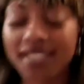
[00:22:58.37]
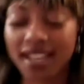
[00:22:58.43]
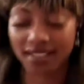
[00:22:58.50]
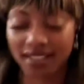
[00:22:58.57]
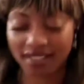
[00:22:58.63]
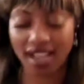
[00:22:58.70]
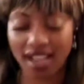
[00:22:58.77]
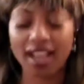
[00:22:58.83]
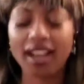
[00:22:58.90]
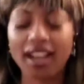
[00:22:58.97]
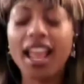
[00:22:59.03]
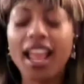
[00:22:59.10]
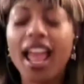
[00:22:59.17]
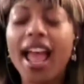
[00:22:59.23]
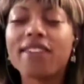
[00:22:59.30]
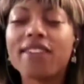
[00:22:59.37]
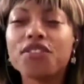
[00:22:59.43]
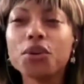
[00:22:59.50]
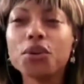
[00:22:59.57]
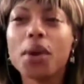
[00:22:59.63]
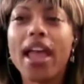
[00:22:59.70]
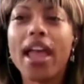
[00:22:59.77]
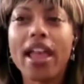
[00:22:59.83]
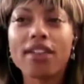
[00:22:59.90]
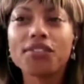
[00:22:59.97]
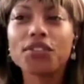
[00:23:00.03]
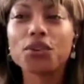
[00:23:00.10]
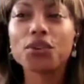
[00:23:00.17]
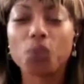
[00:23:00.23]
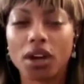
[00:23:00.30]
said that. Have you
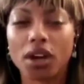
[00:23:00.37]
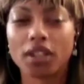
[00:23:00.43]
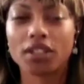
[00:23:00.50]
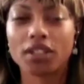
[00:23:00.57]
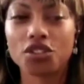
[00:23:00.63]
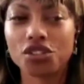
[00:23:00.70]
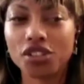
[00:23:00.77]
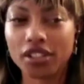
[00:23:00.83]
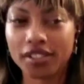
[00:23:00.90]
ever watched the